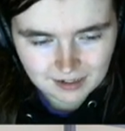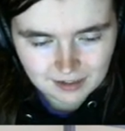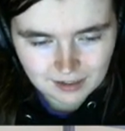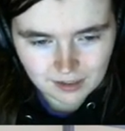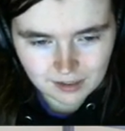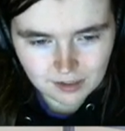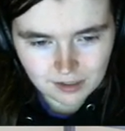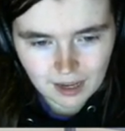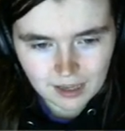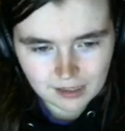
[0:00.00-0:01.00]

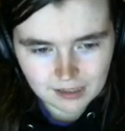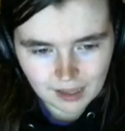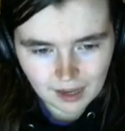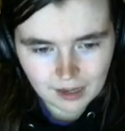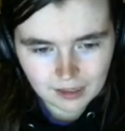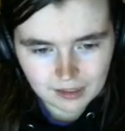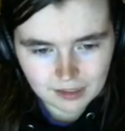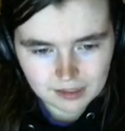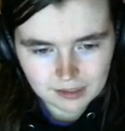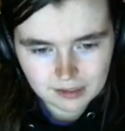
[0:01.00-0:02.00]
Yesterday's and
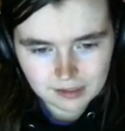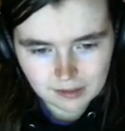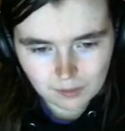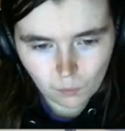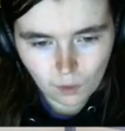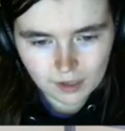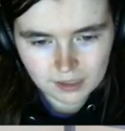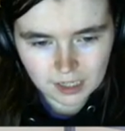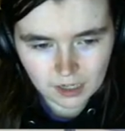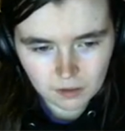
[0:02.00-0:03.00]
this one
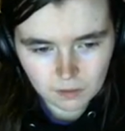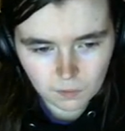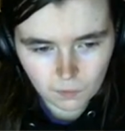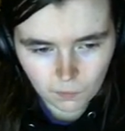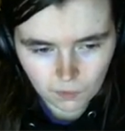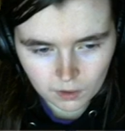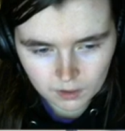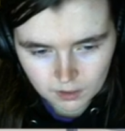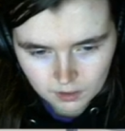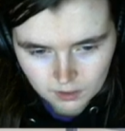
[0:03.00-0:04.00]
too.
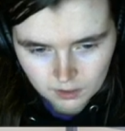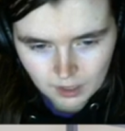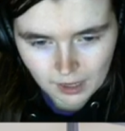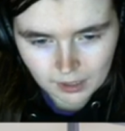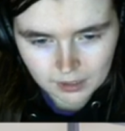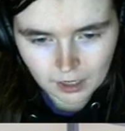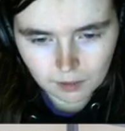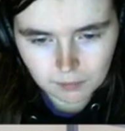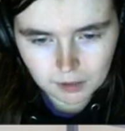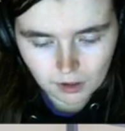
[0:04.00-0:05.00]
You can't
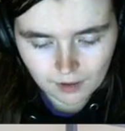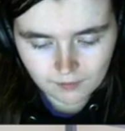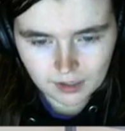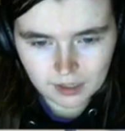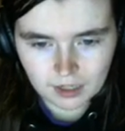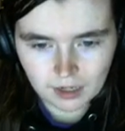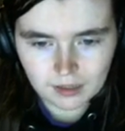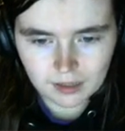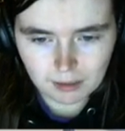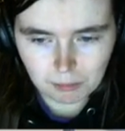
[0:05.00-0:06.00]
tell me you haven't done
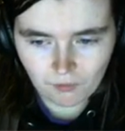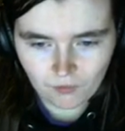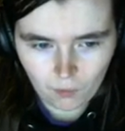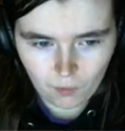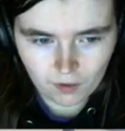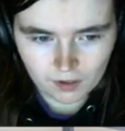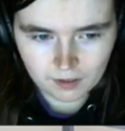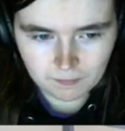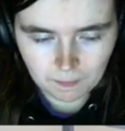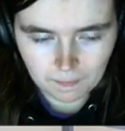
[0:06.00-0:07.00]
this before.
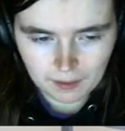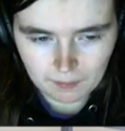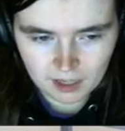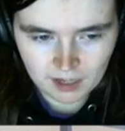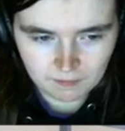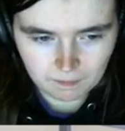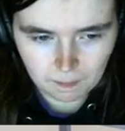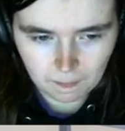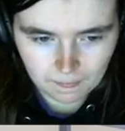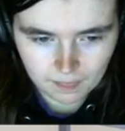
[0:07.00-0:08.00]
I mean,
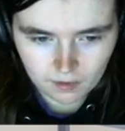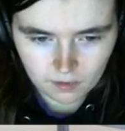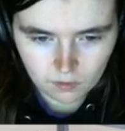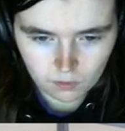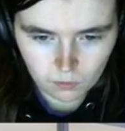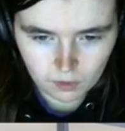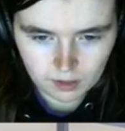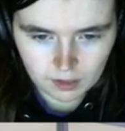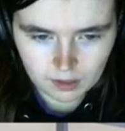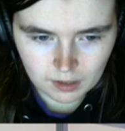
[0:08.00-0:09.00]
you're
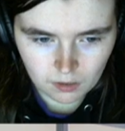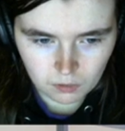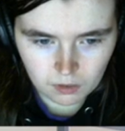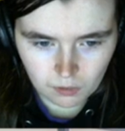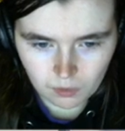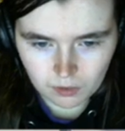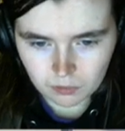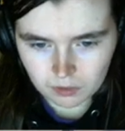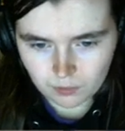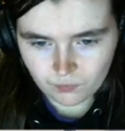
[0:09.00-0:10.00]
really the only one who
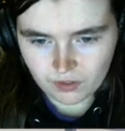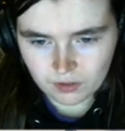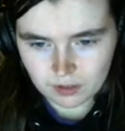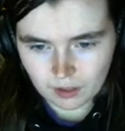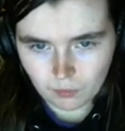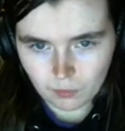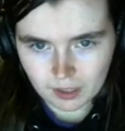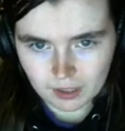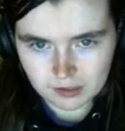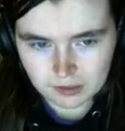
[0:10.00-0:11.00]
feels that
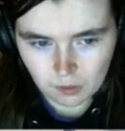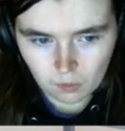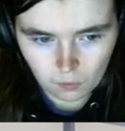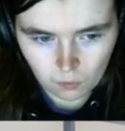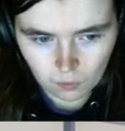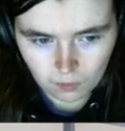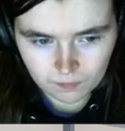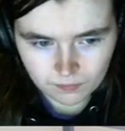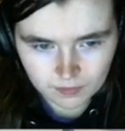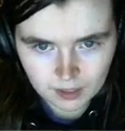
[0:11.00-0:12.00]
way, so...
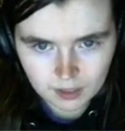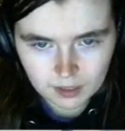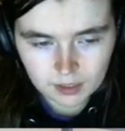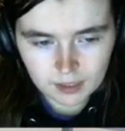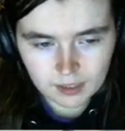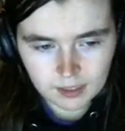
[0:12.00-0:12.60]
Eh?